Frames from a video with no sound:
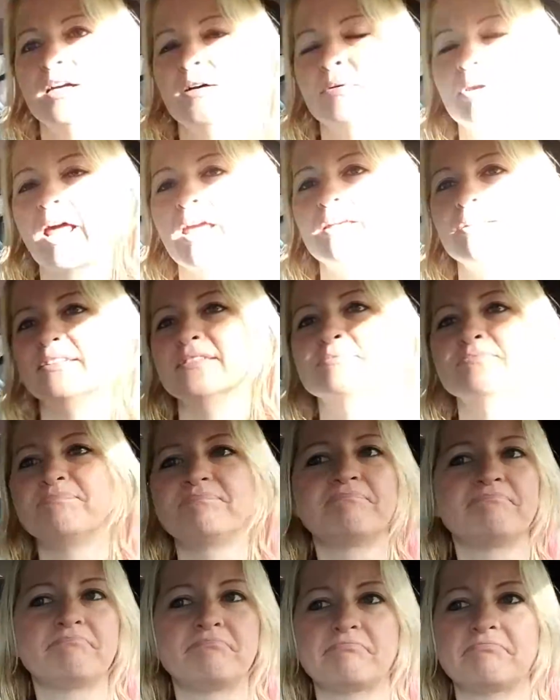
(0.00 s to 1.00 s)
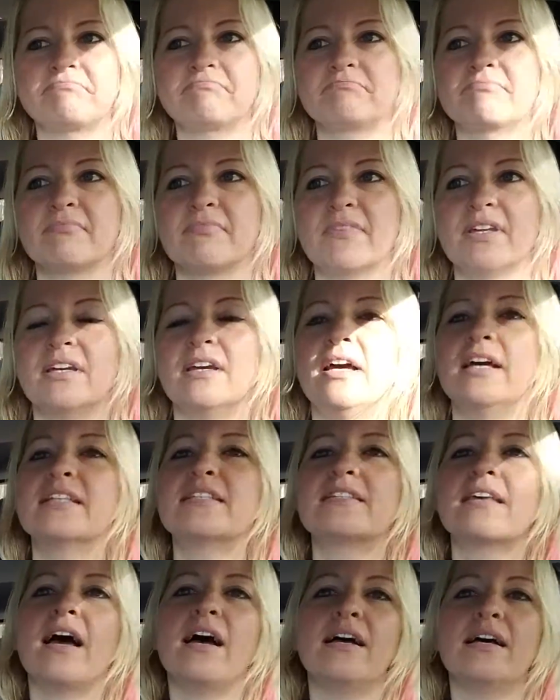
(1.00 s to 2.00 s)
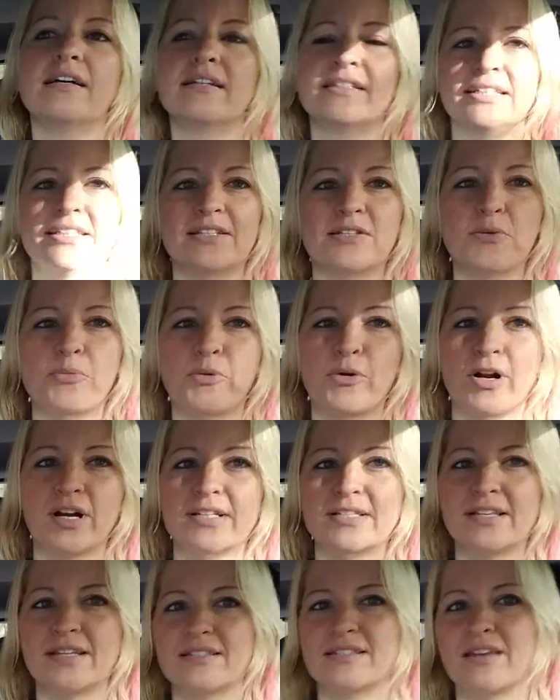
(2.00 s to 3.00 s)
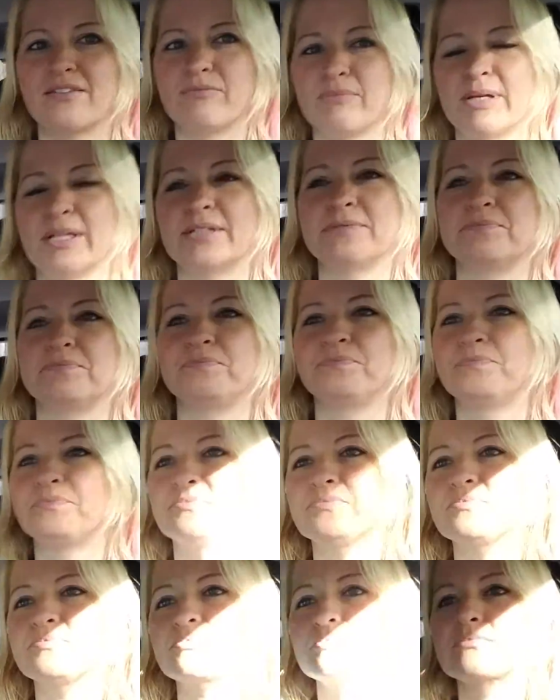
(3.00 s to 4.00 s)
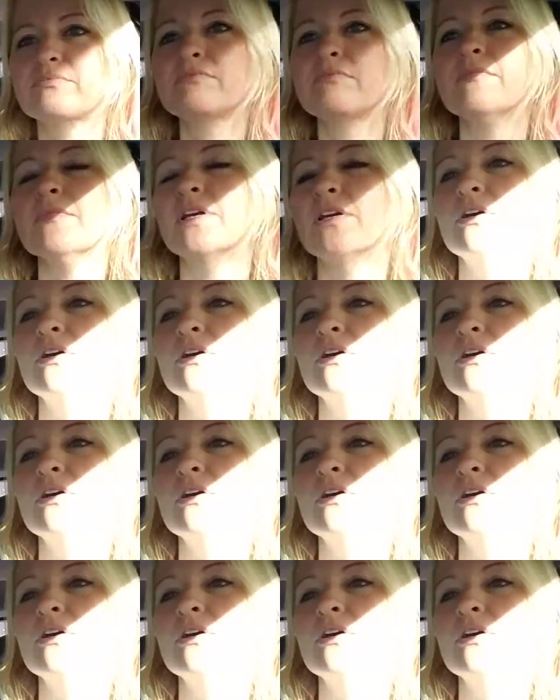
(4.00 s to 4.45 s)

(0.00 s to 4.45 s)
But it's a process I've been